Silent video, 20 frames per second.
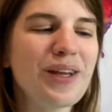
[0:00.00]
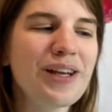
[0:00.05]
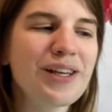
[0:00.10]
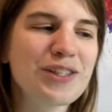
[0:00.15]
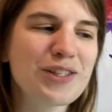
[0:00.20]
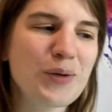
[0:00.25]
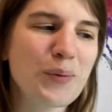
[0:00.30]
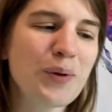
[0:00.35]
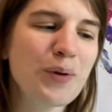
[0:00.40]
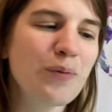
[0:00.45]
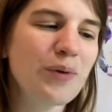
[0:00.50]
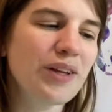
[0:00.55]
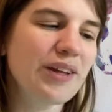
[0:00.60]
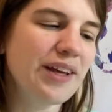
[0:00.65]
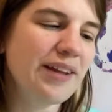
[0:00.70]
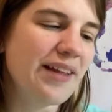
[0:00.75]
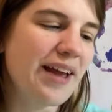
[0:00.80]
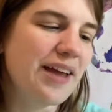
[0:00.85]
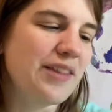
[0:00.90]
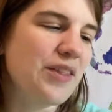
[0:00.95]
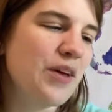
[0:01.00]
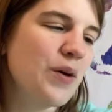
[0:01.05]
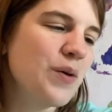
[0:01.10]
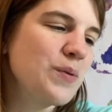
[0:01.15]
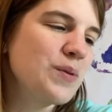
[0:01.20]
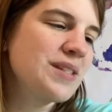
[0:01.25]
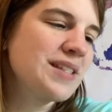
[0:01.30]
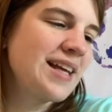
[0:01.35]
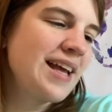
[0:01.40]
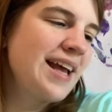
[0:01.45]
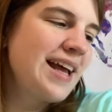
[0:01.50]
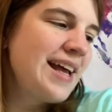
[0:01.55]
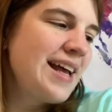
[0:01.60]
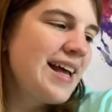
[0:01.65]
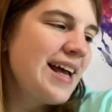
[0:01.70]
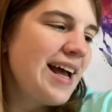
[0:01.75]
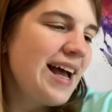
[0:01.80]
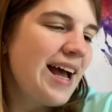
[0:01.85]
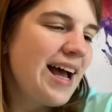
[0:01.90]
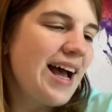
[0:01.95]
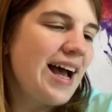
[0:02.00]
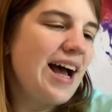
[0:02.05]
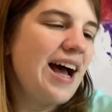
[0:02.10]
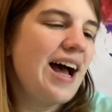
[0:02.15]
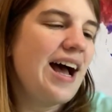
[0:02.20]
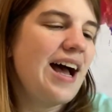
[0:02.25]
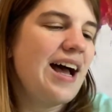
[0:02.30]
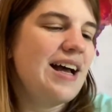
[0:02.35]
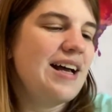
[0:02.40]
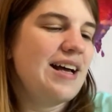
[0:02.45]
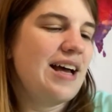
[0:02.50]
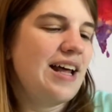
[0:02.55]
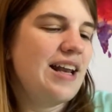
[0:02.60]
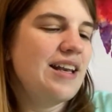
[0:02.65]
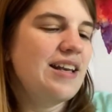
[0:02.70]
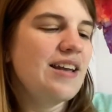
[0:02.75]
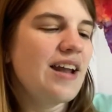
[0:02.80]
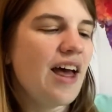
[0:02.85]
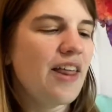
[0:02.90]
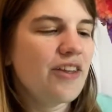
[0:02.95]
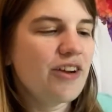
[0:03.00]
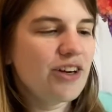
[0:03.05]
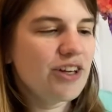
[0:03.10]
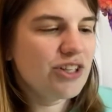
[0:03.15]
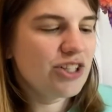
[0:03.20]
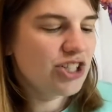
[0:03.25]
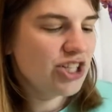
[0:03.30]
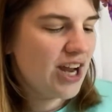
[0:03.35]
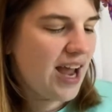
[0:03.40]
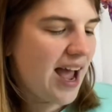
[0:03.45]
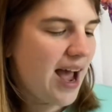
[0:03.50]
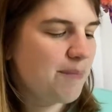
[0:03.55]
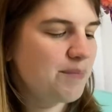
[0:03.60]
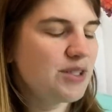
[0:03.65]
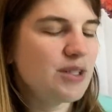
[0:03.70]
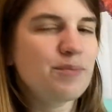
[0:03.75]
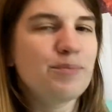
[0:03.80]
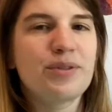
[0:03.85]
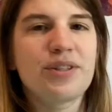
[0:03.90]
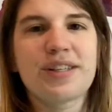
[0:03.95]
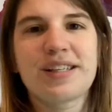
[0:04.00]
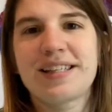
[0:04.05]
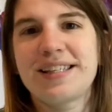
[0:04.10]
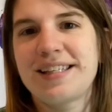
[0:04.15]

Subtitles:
So we really like those. Another chapter book